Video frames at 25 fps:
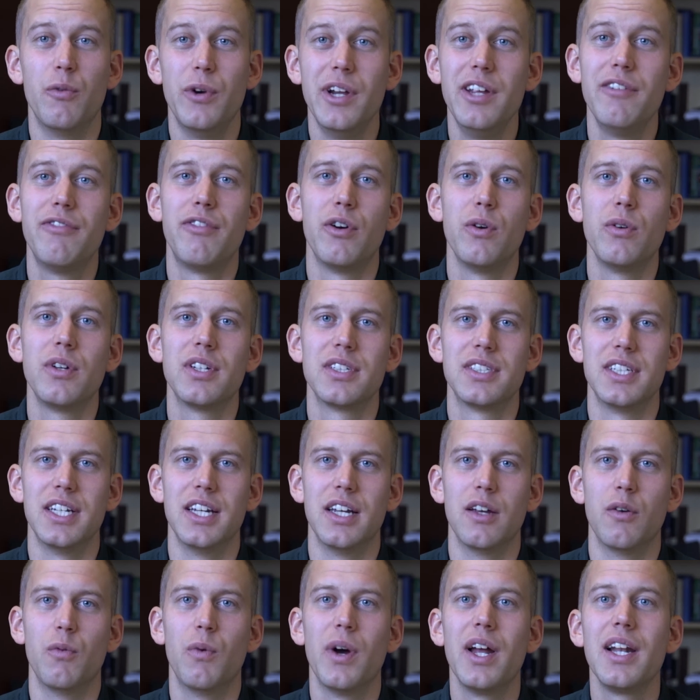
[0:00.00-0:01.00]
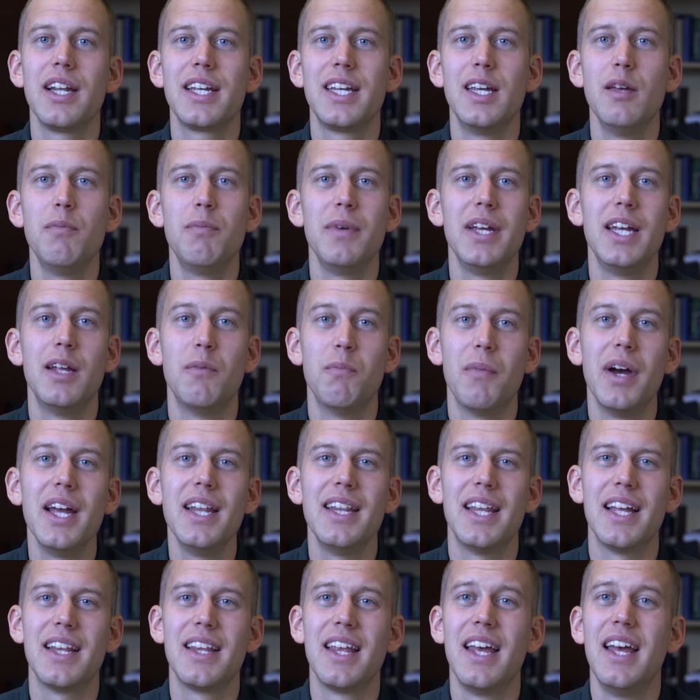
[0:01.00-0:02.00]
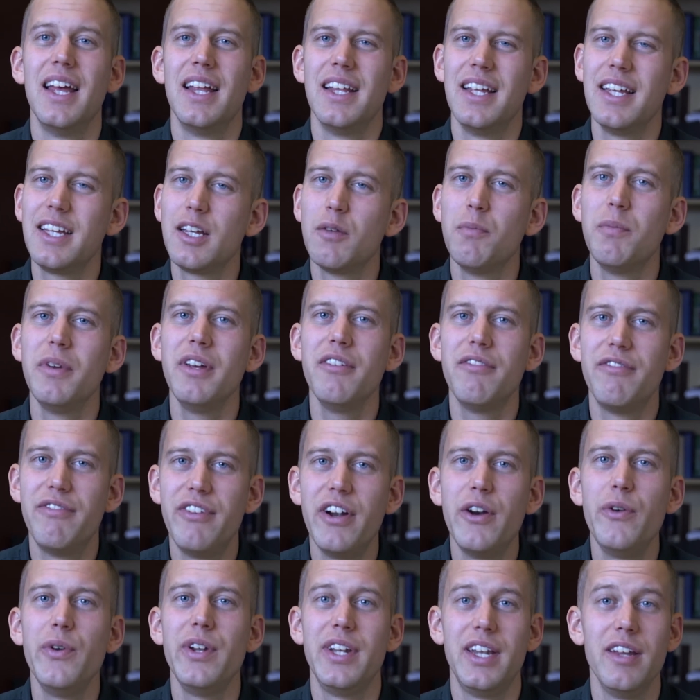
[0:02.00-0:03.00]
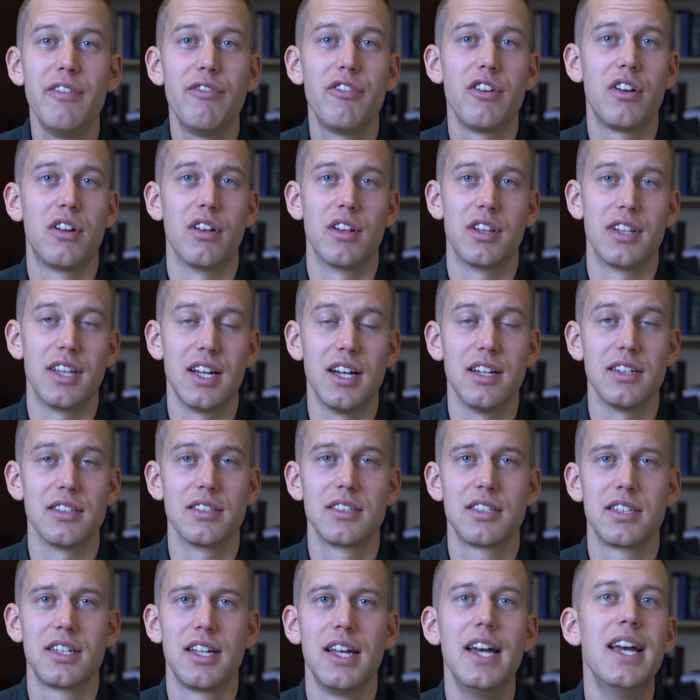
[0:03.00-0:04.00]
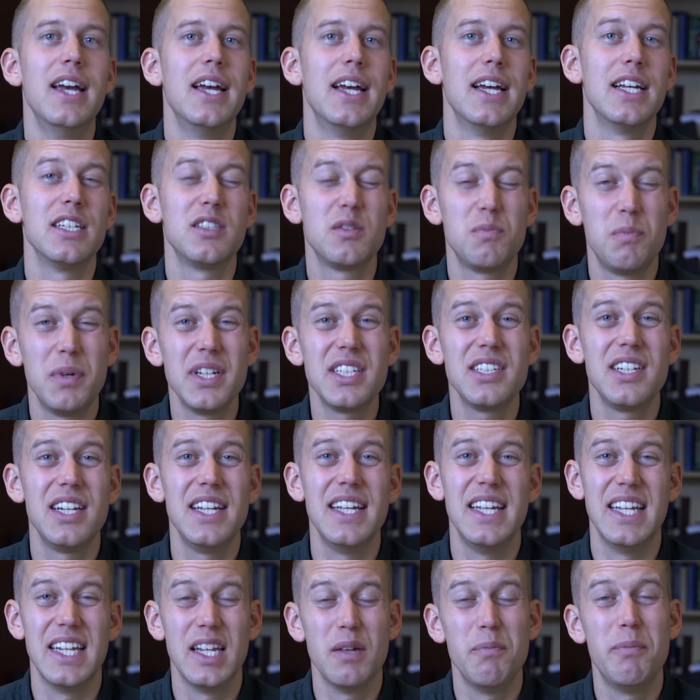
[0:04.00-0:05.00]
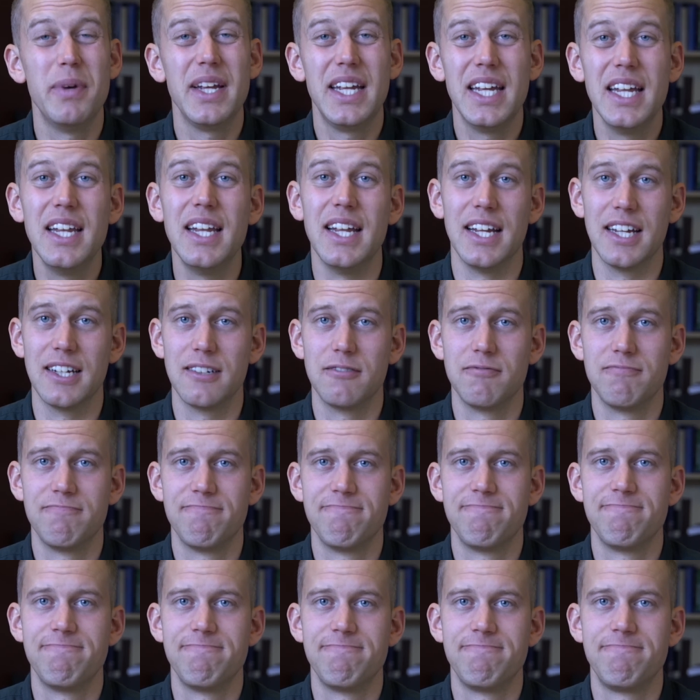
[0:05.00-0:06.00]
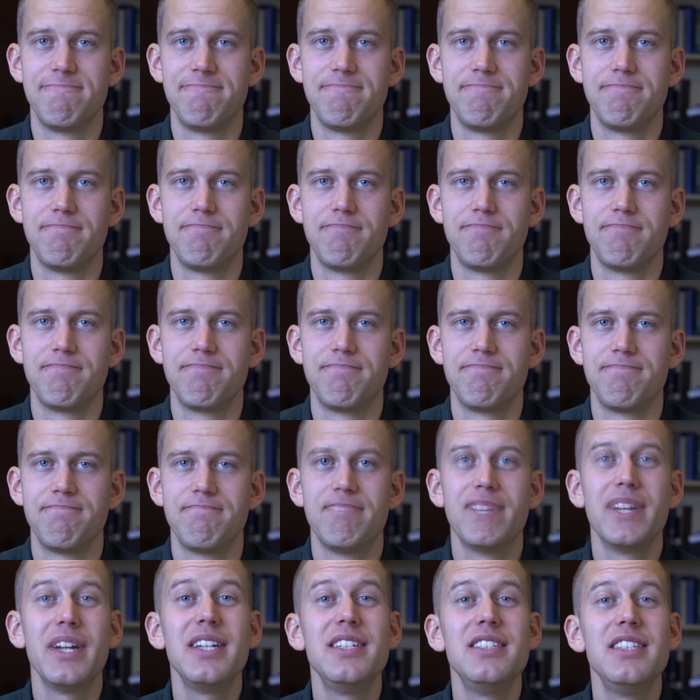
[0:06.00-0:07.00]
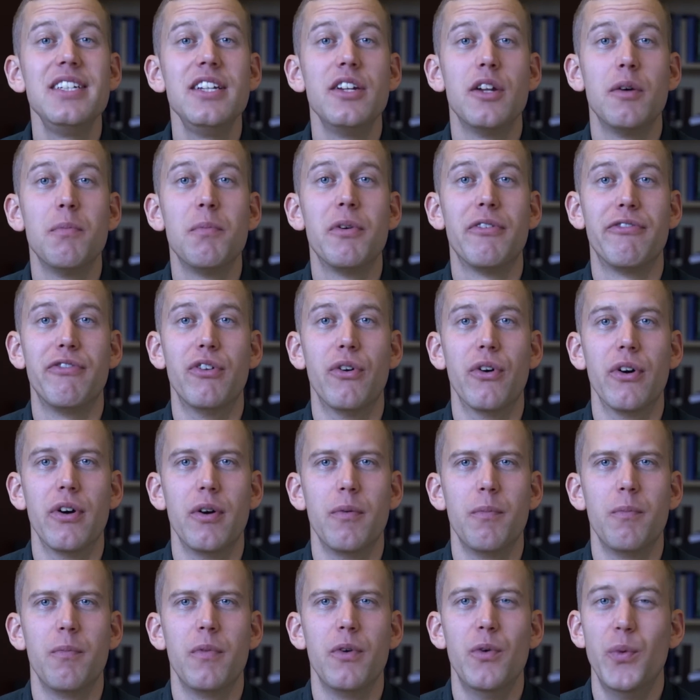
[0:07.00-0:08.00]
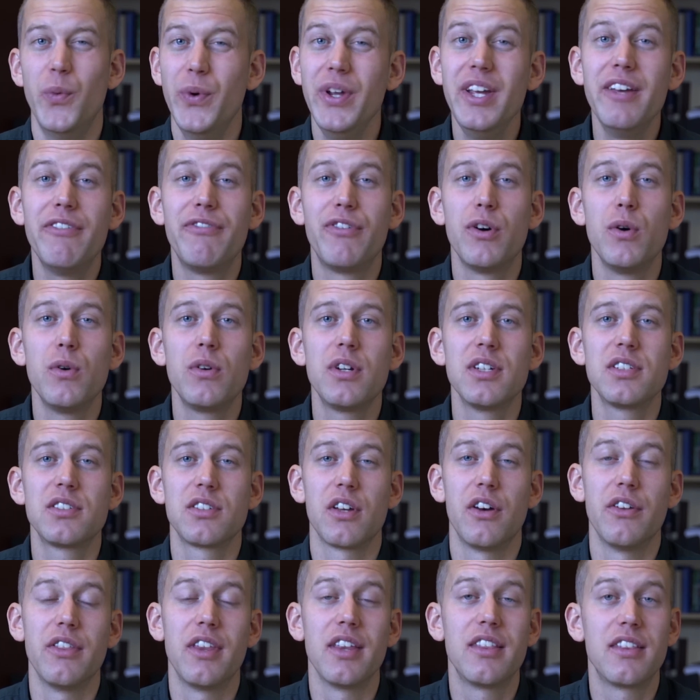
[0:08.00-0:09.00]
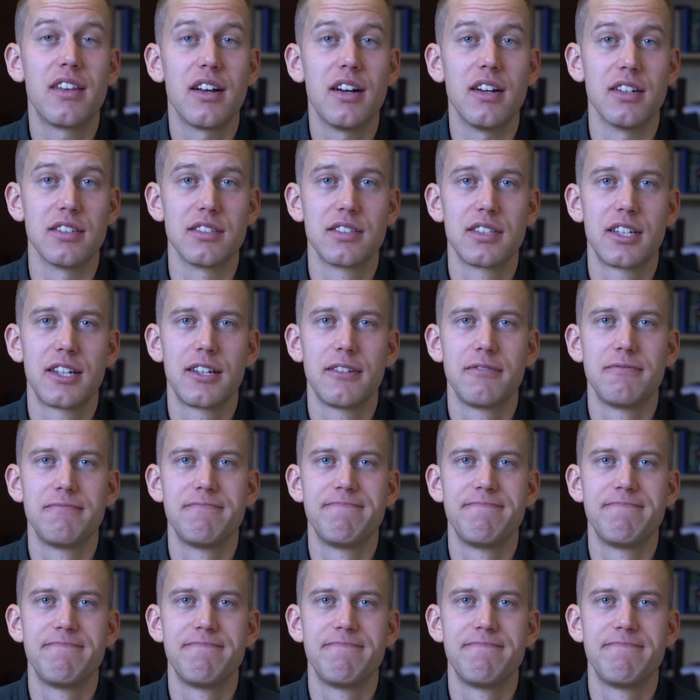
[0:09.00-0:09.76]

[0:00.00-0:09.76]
refocusing while keeping in mind that it can be a very difficult task, especially in the beginning. Strategy number 4. Refocus on the task.